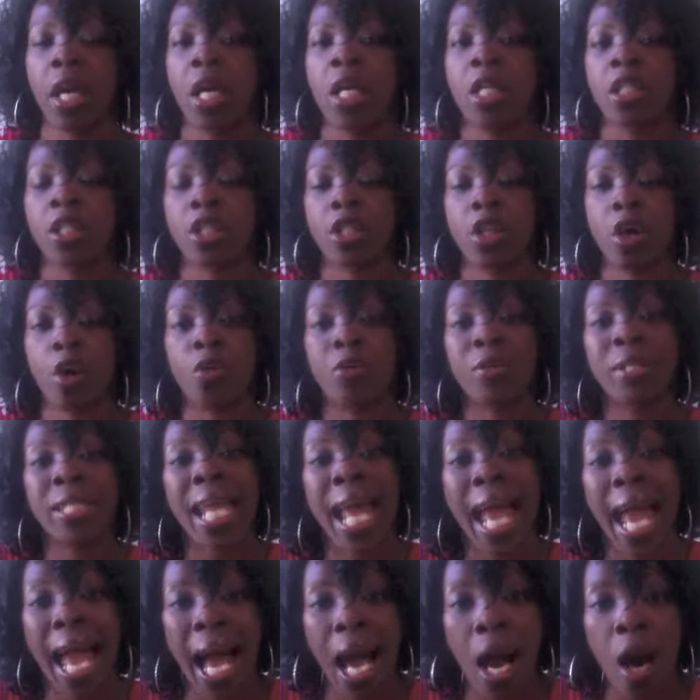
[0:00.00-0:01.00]
So
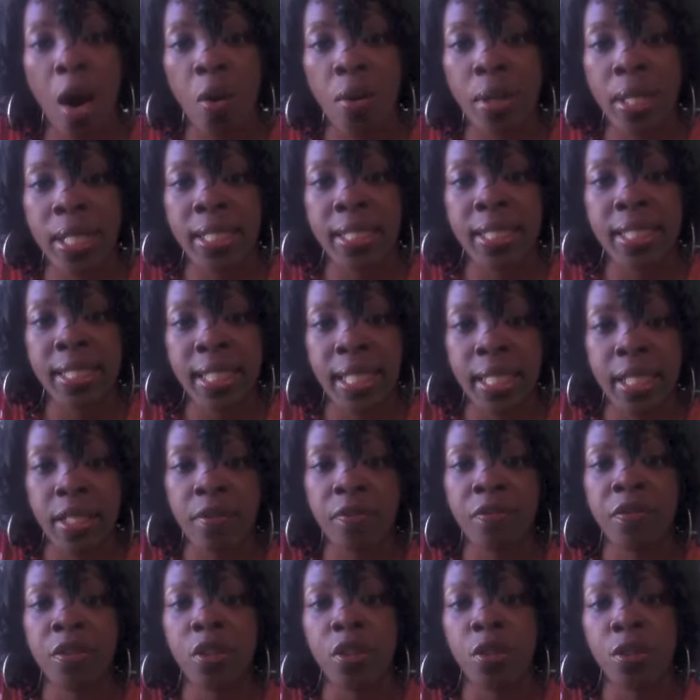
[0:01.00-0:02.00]
now, instead
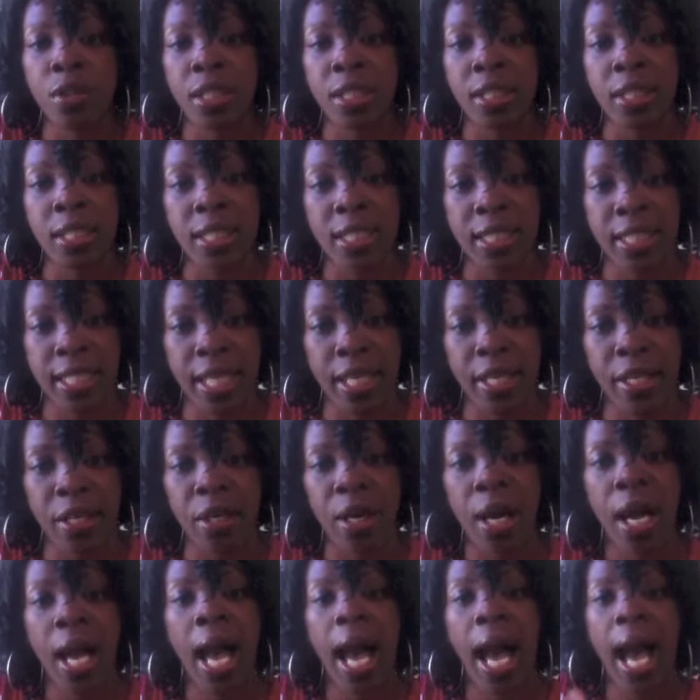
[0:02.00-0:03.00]
of using the
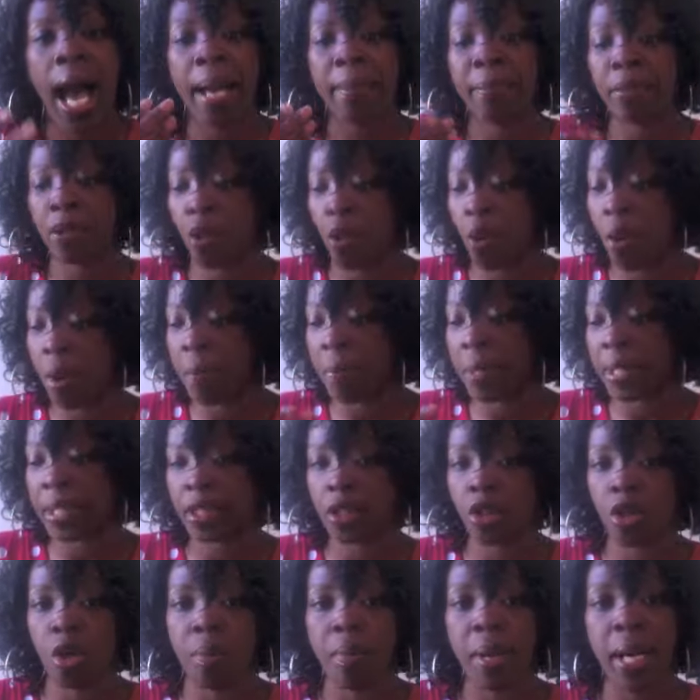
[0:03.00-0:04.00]
scale, I'm going
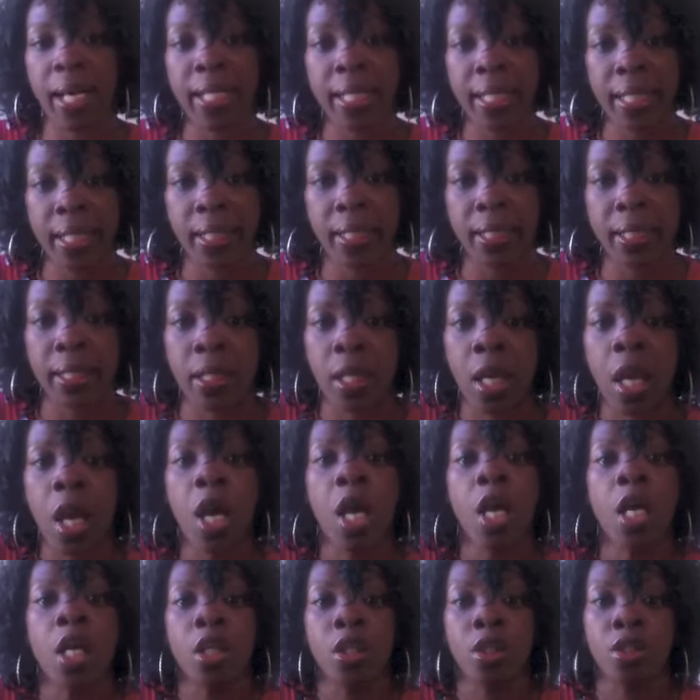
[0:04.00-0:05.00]
based on my healing.
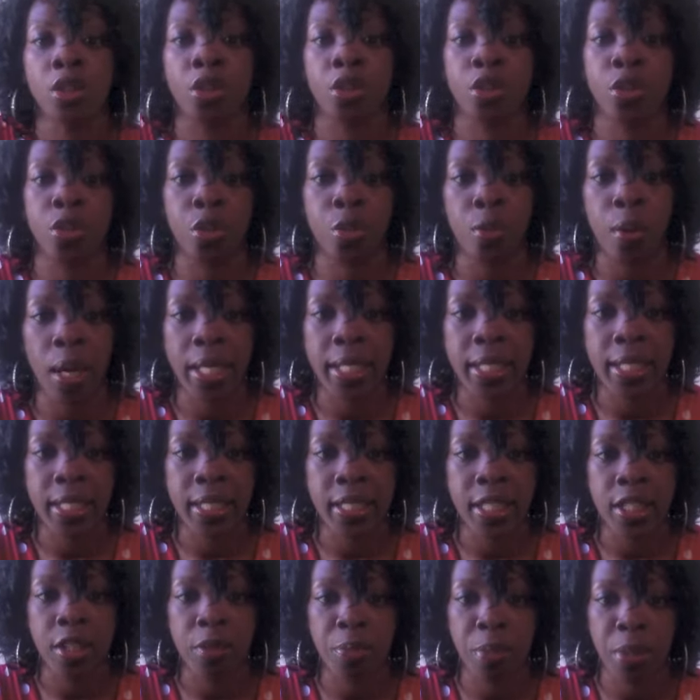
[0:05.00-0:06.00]
Do I need
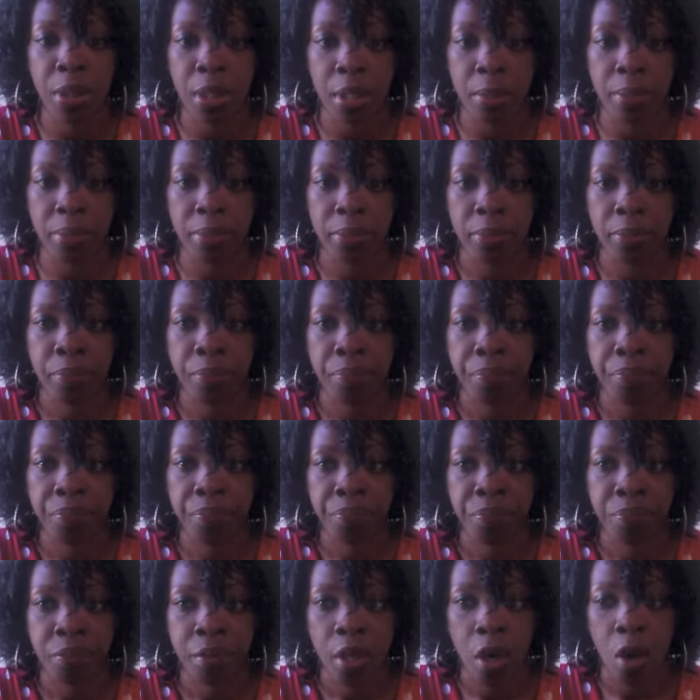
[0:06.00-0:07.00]
this pump?
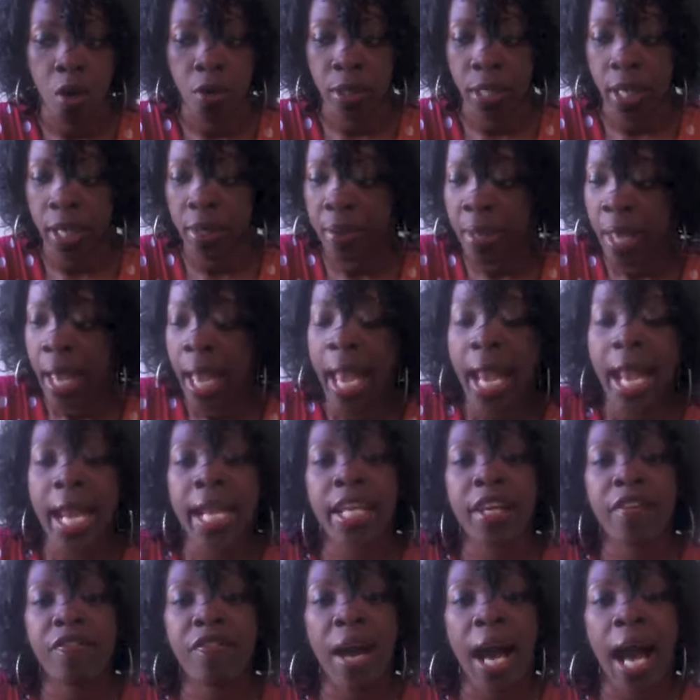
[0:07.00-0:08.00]
Okay. And
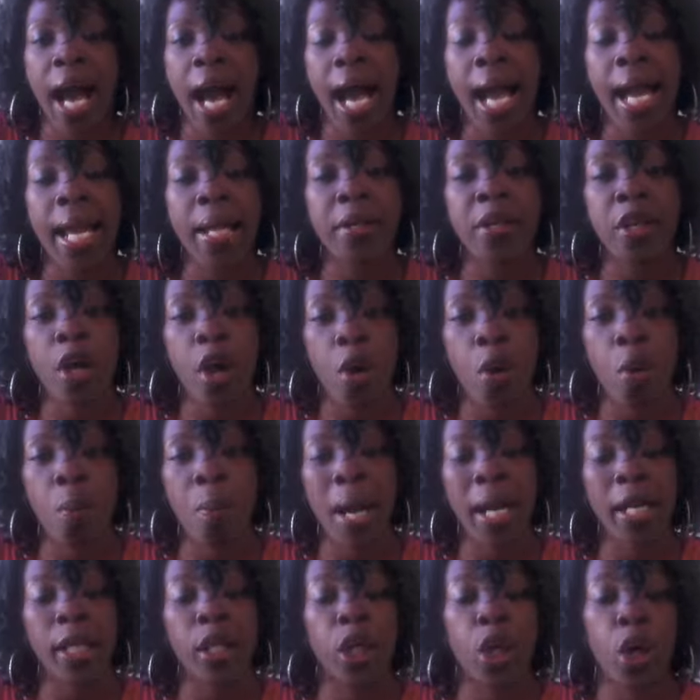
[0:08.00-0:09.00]
if I know
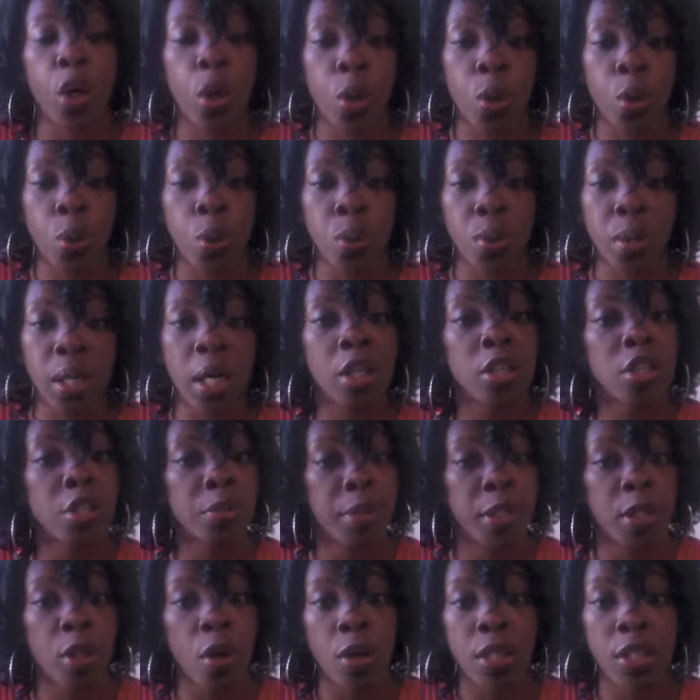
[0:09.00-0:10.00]
my goal,
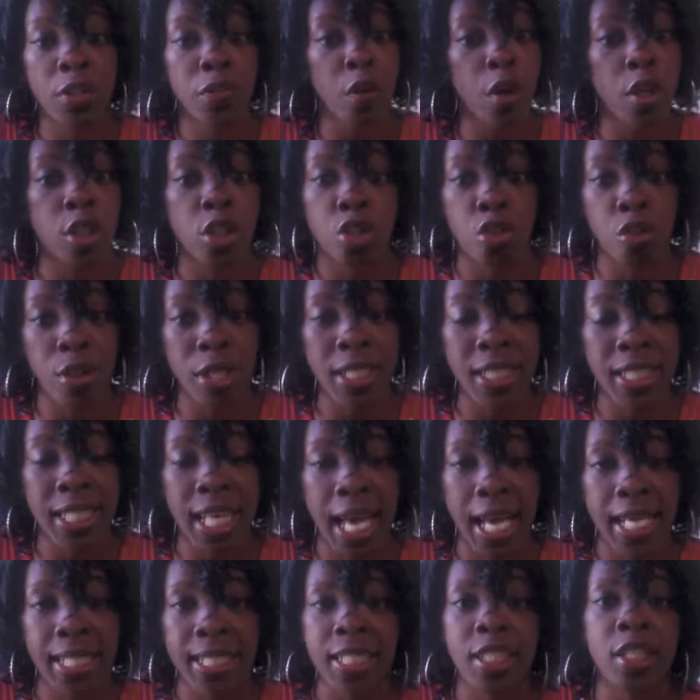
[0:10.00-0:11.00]
ultimate goal as far as dress
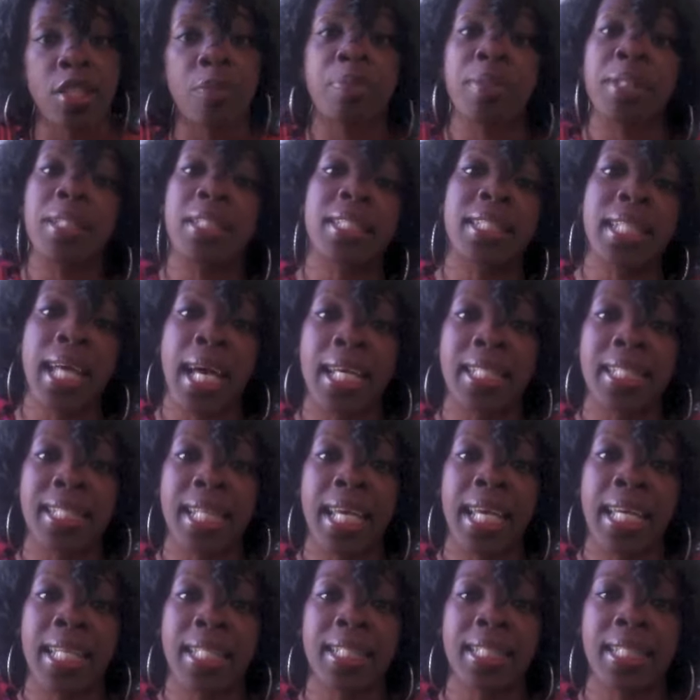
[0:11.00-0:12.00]
size is to be a size
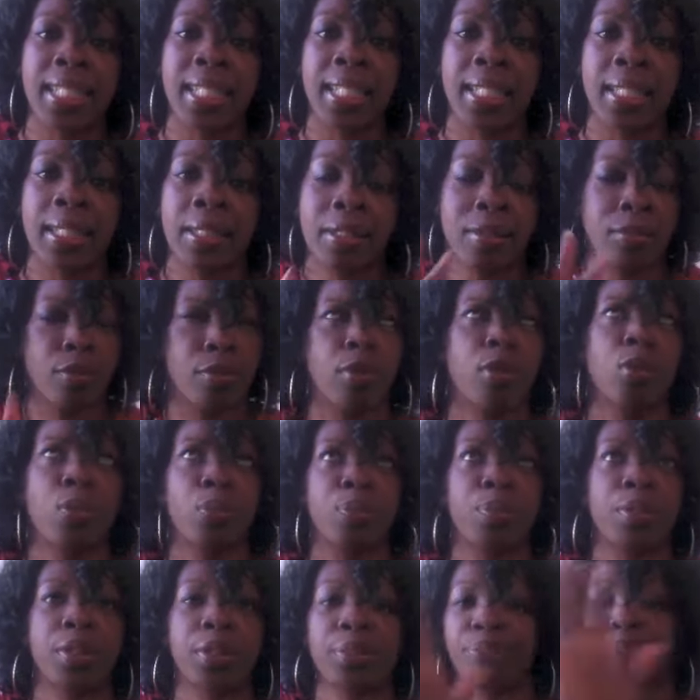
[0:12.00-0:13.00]
18,
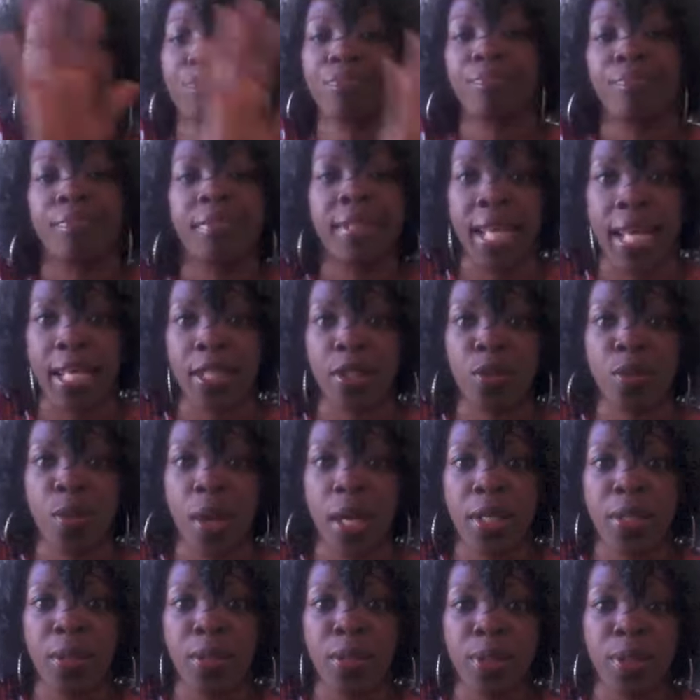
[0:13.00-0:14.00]
oops, that's where
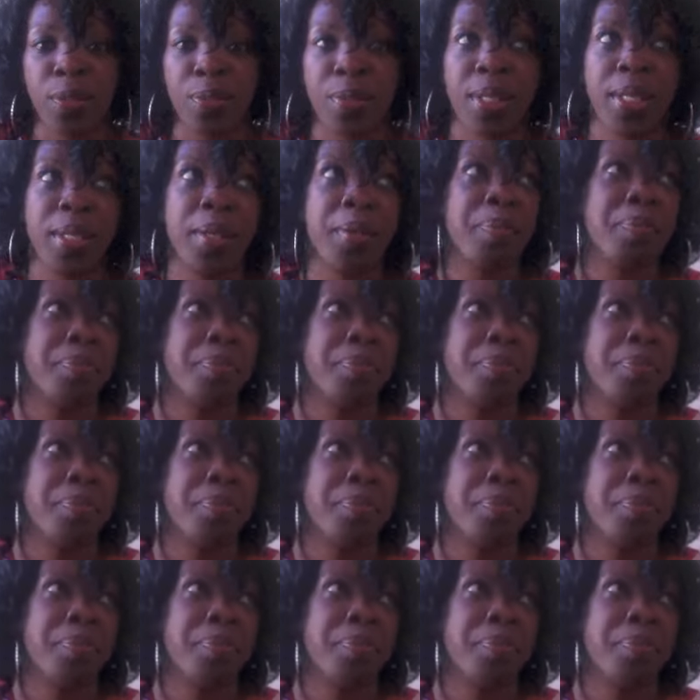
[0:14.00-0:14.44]
I used to be.